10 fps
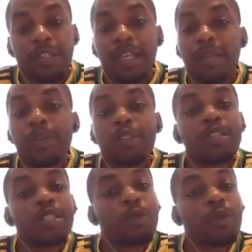you think it was
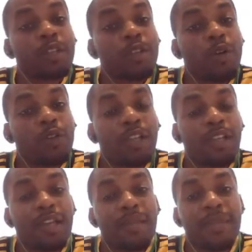just solely down to
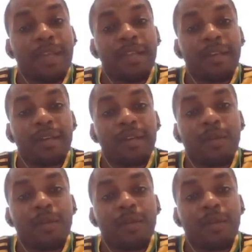Leon Bailey?